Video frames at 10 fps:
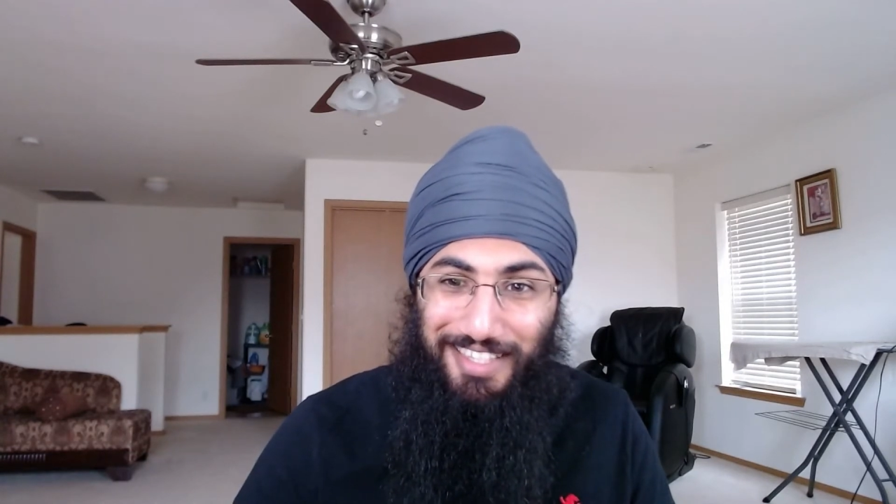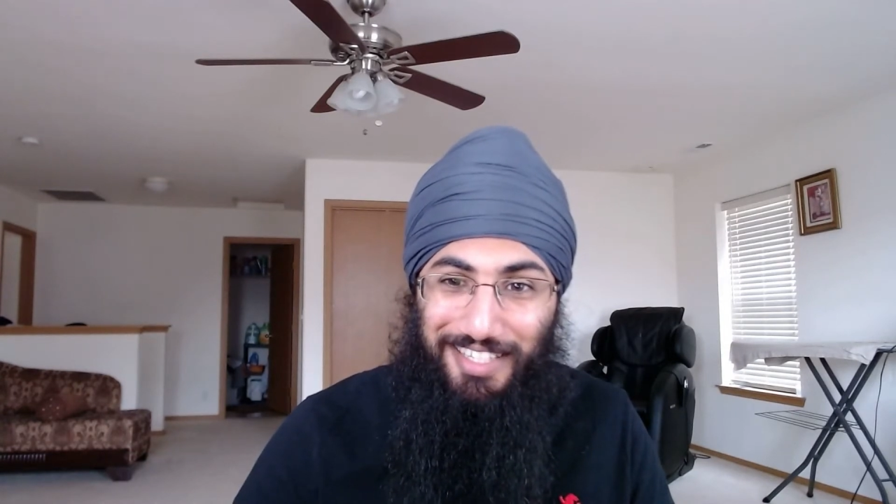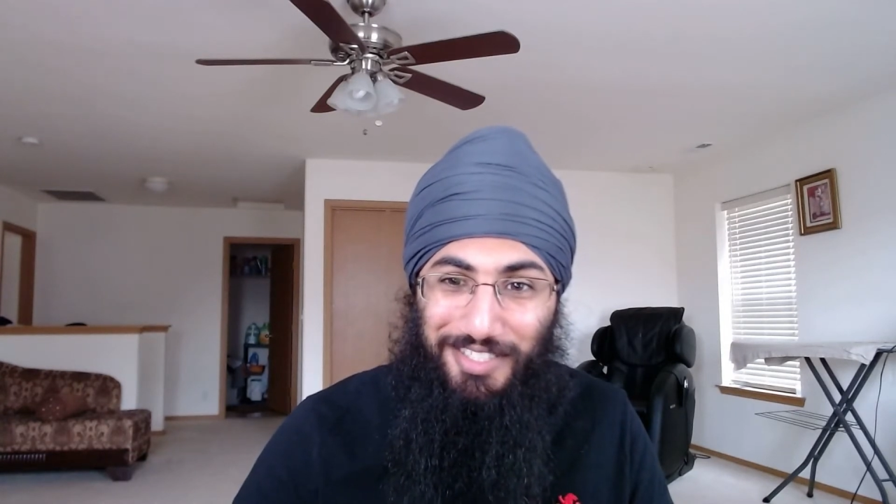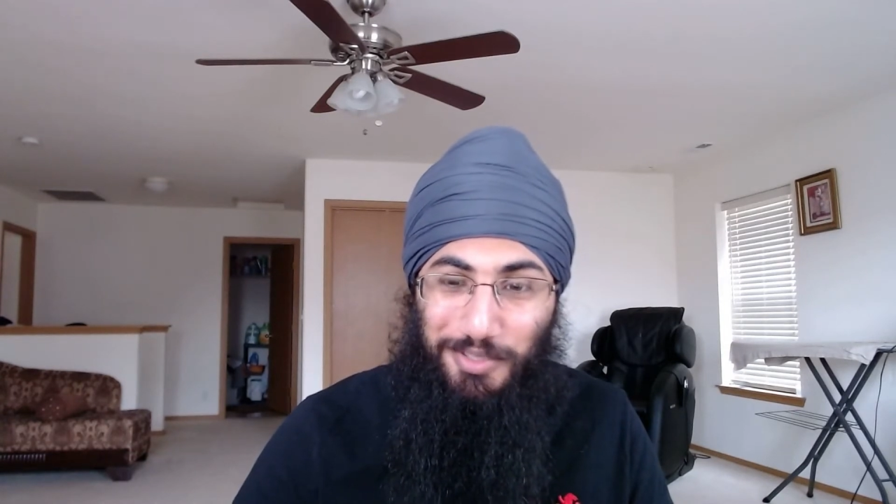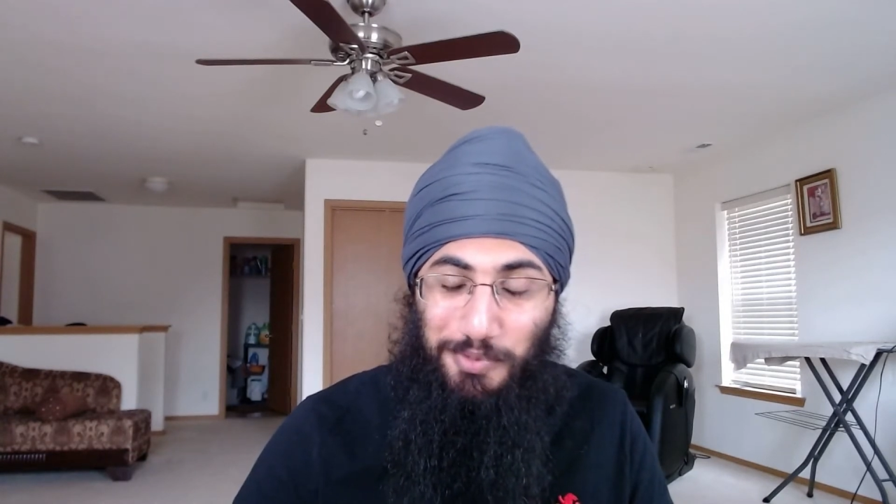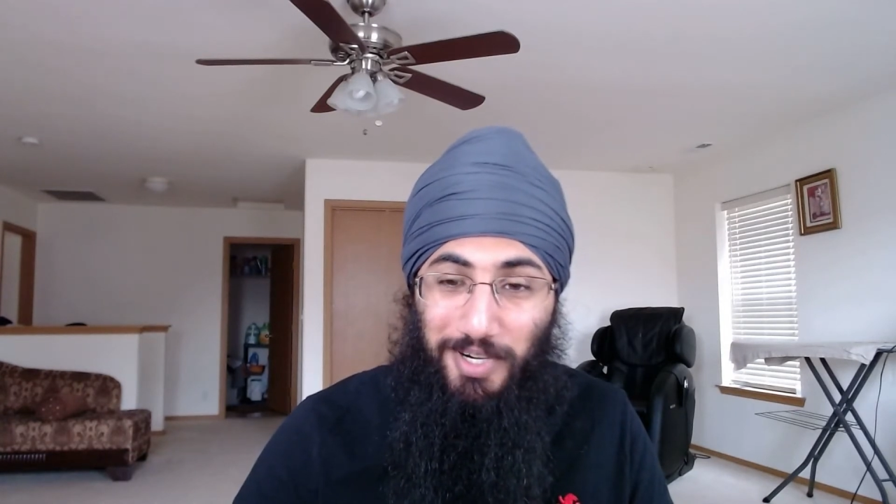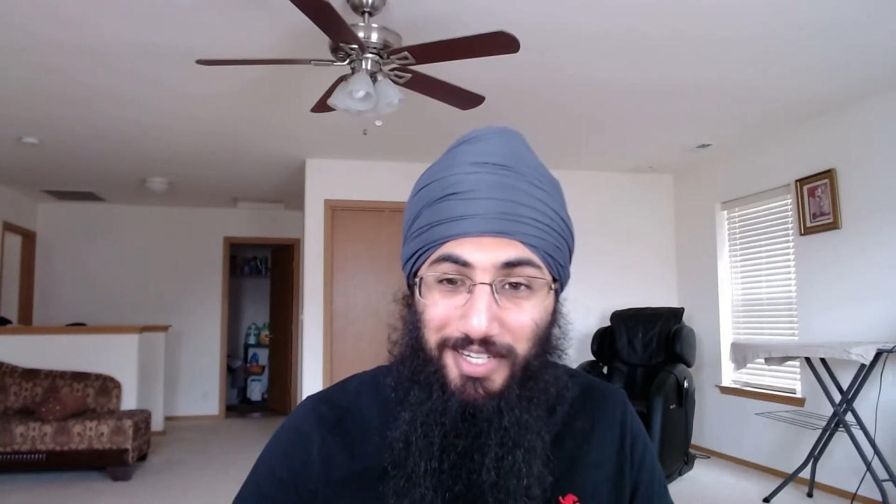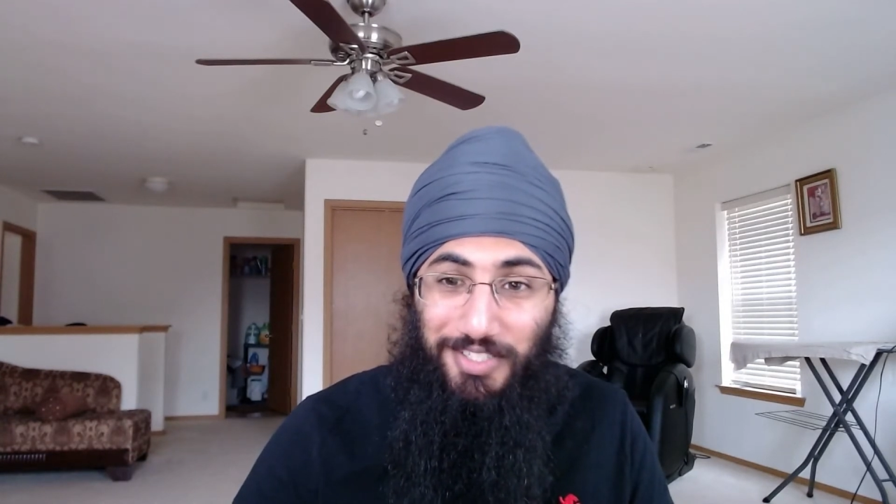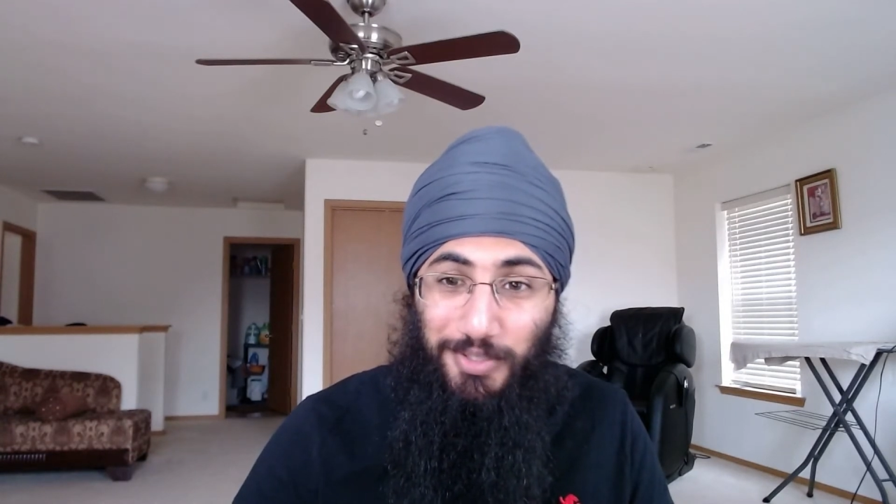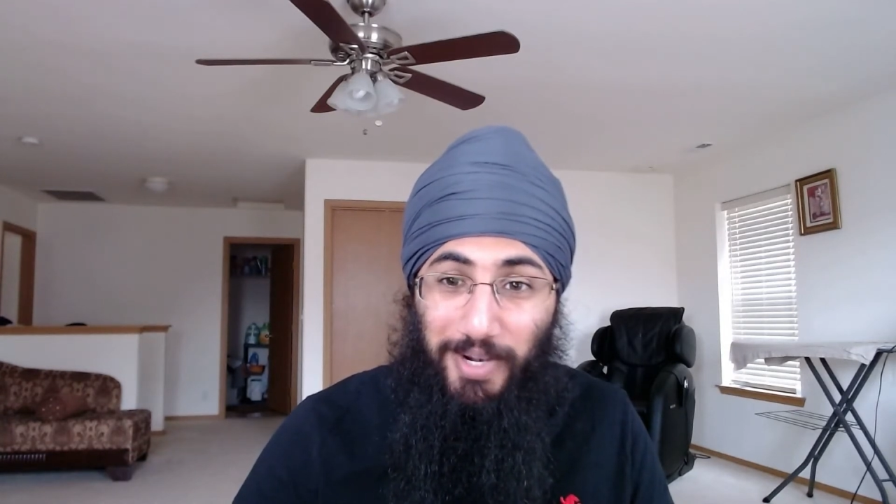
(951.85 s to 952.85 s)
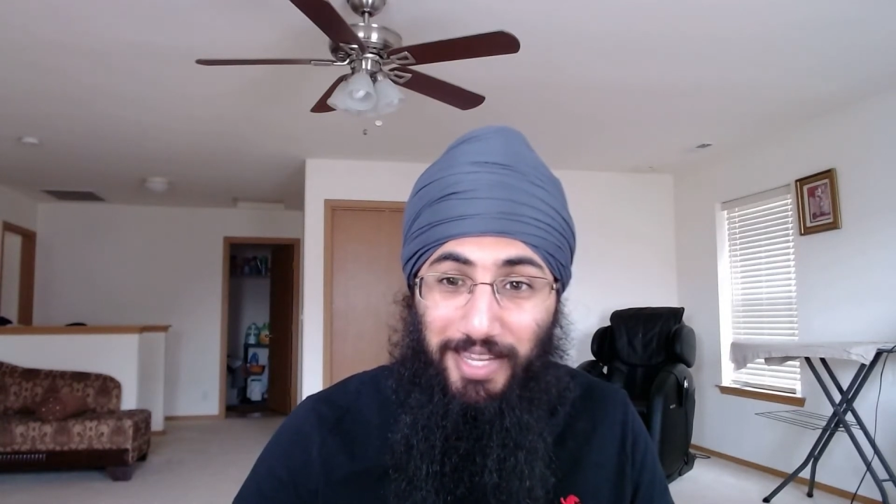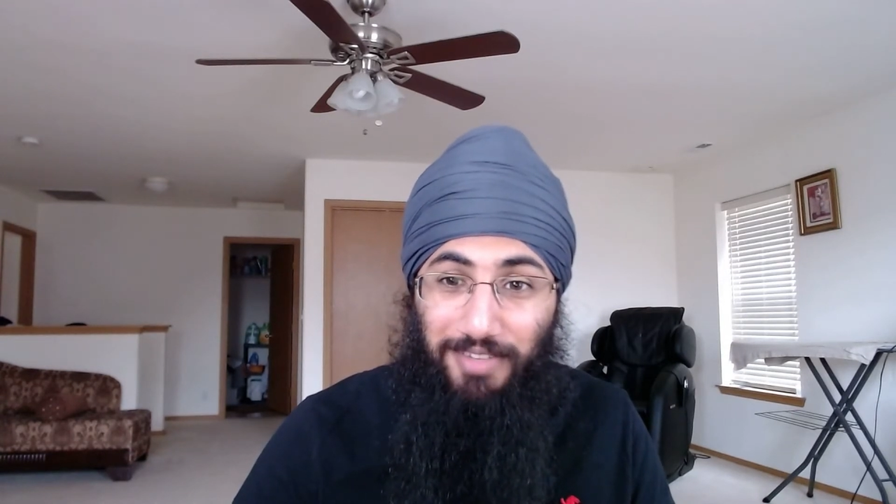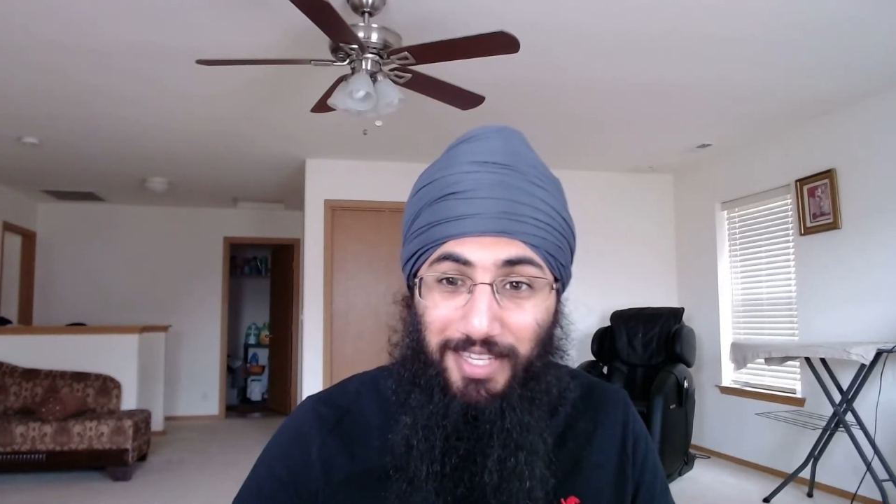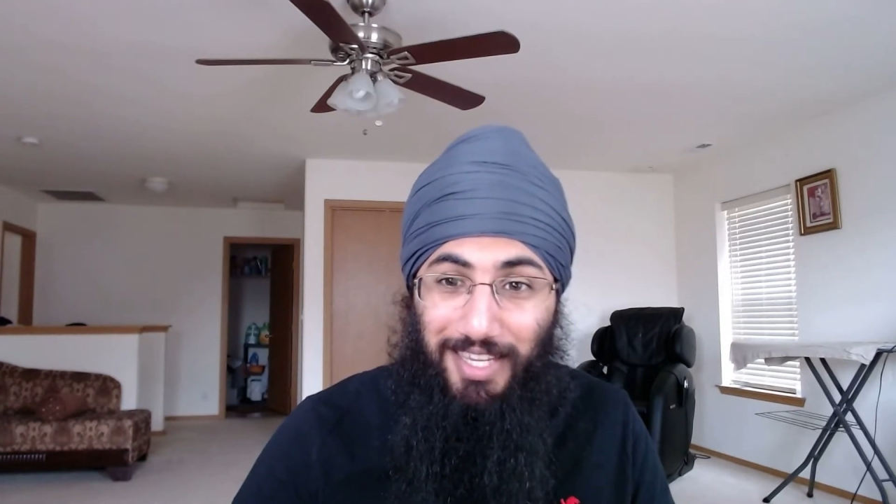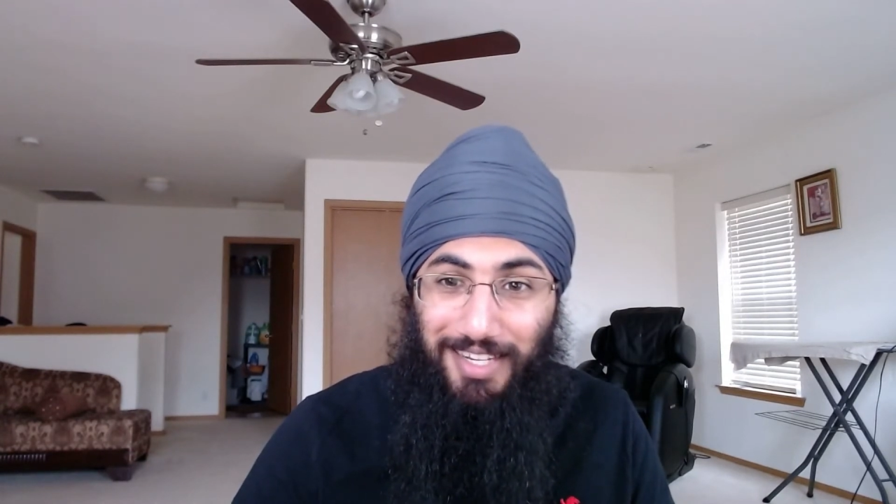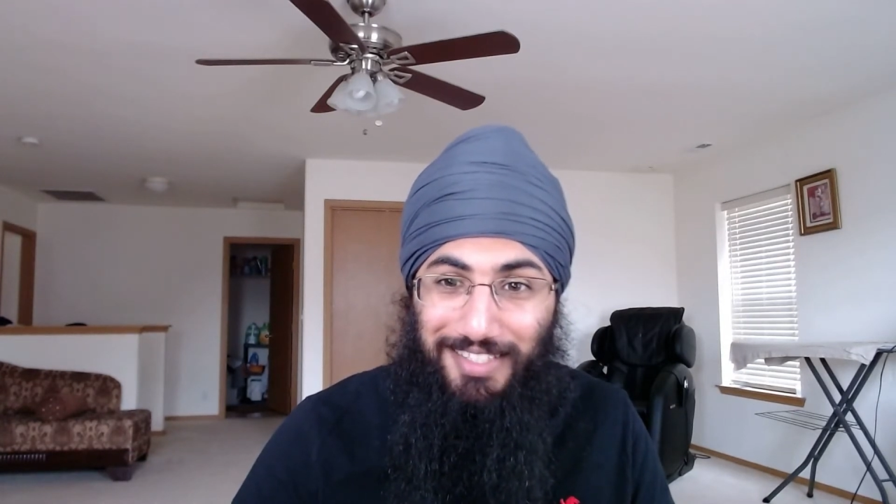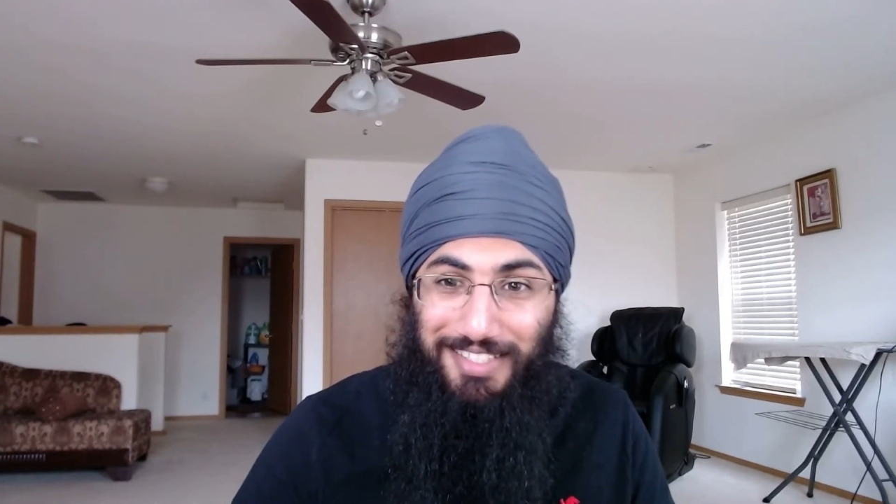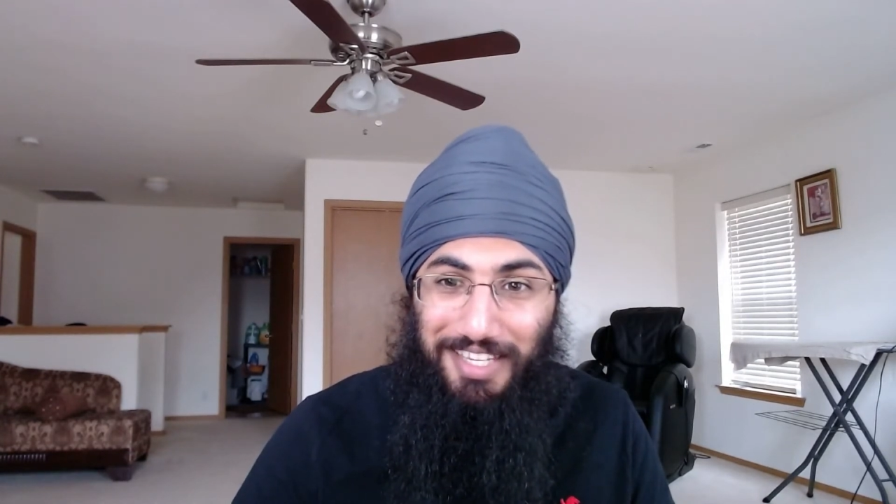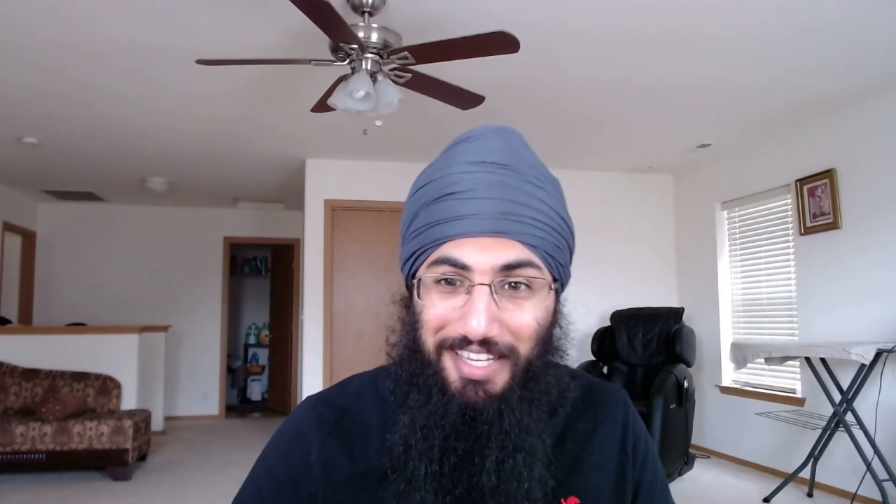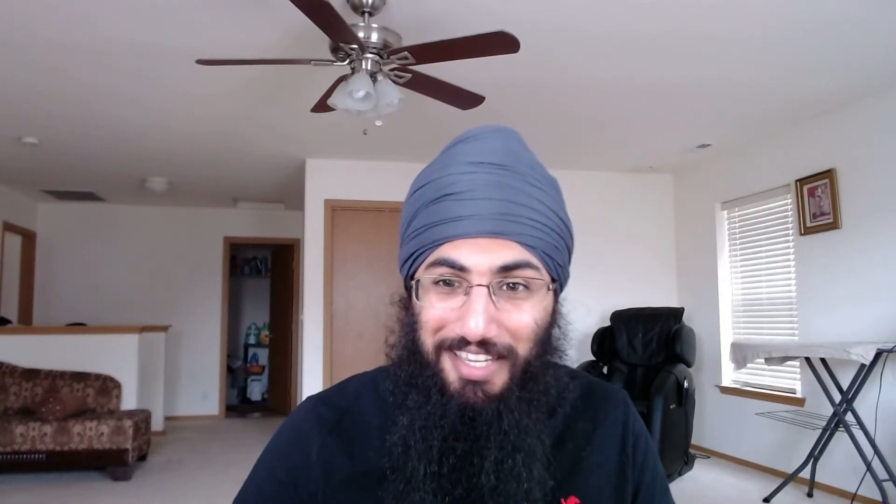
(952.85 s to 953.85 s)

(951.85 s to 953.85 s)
this swan is thriving and it's